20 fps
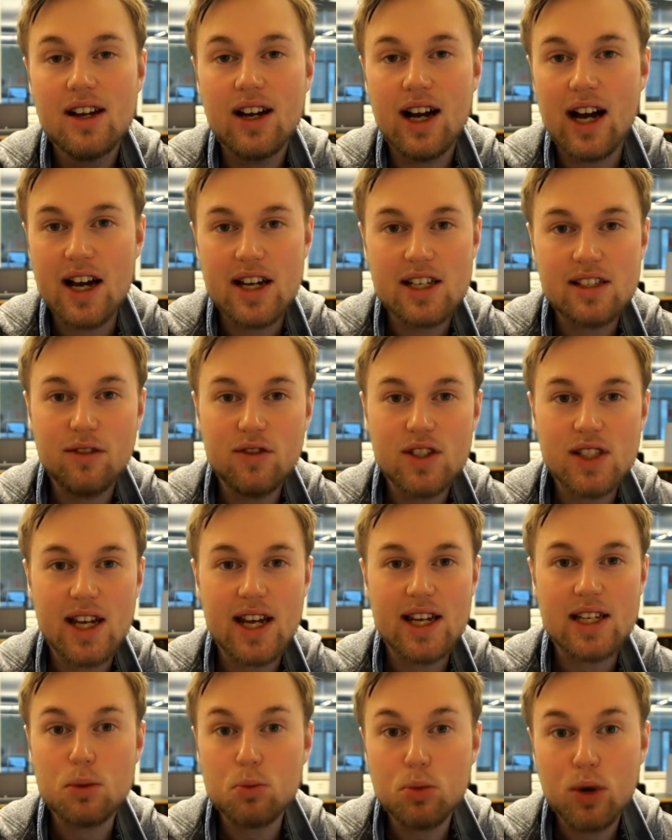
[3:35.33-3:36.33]
I S F
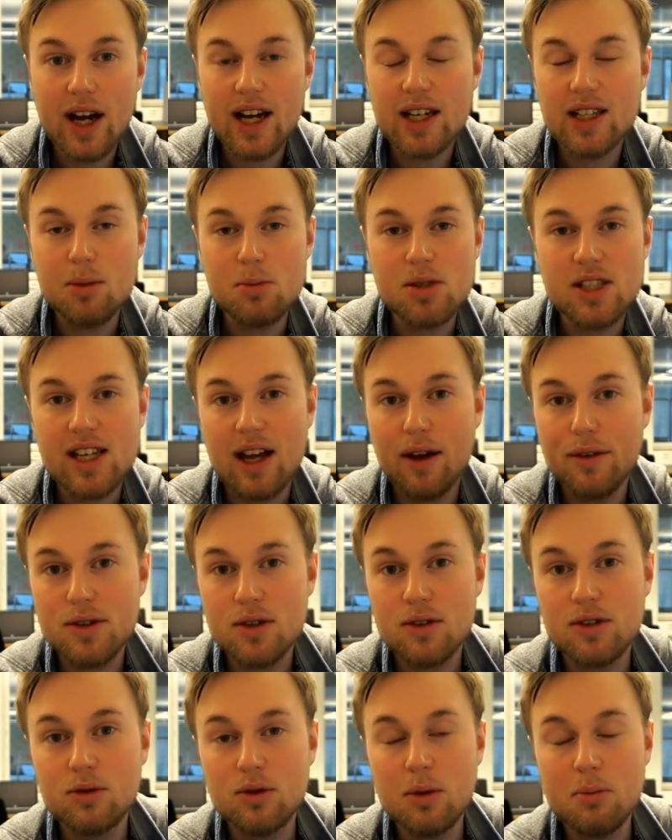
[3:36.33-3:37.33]
Js pride
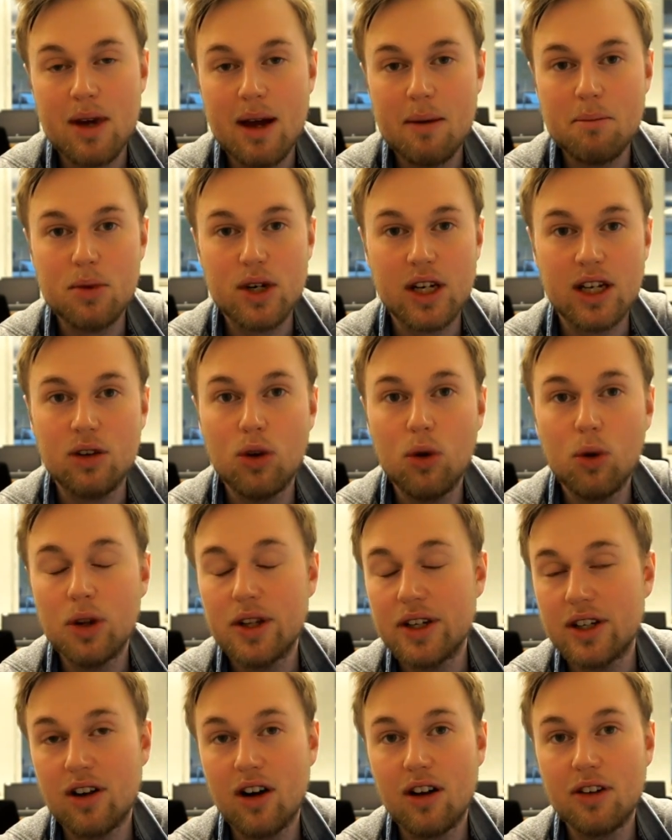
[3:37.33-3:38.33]
themselves on remembering and
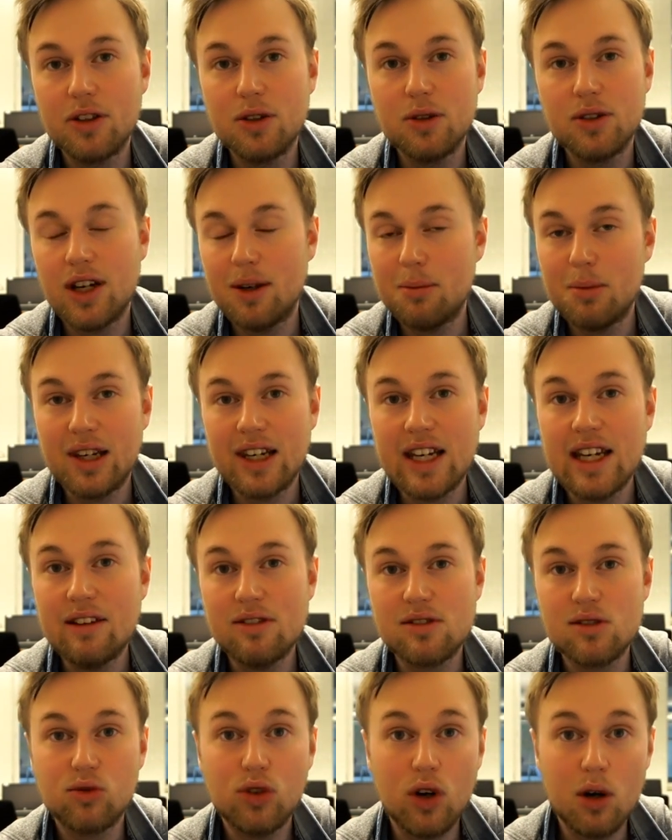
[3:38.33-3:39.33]
holding on to their
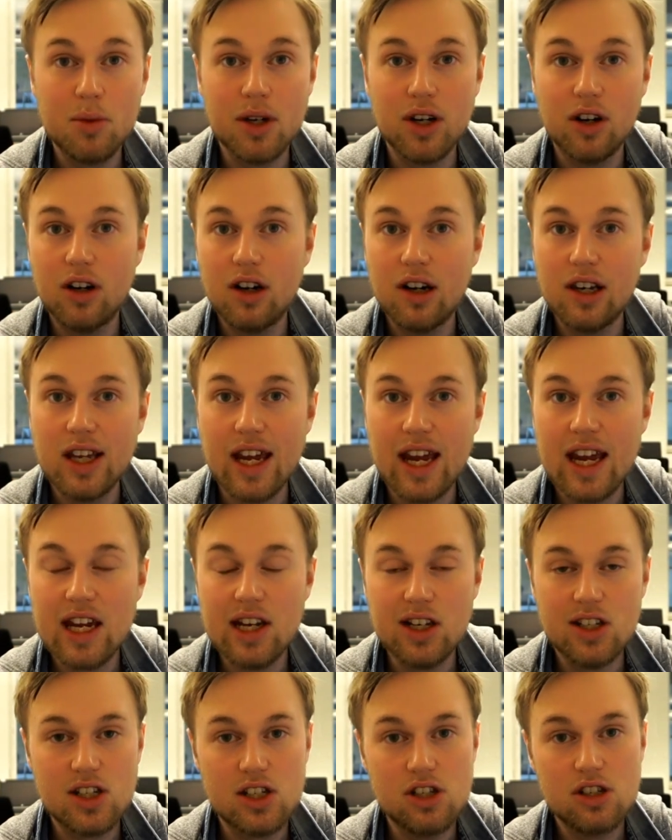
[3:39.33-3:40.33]
beliefs from an early
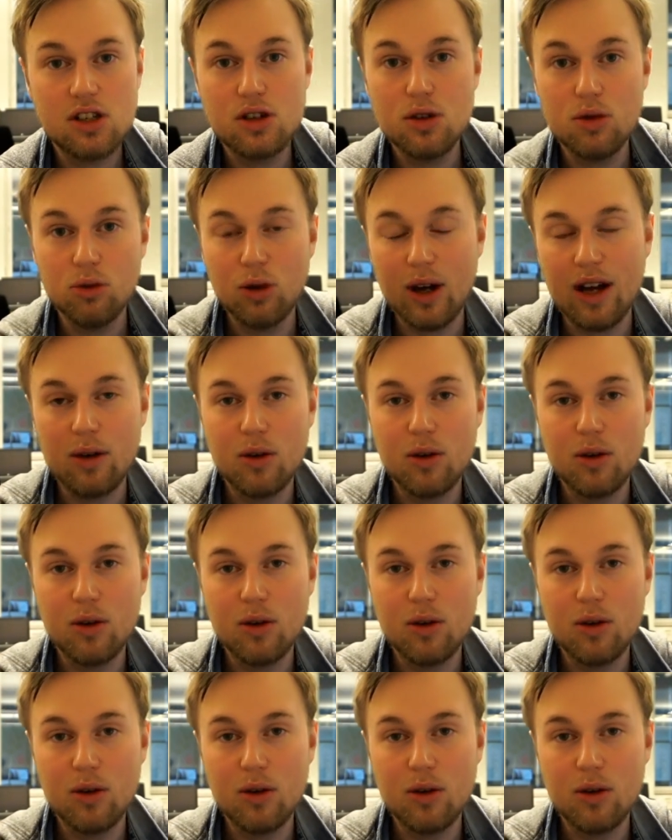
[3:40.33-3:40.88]
age to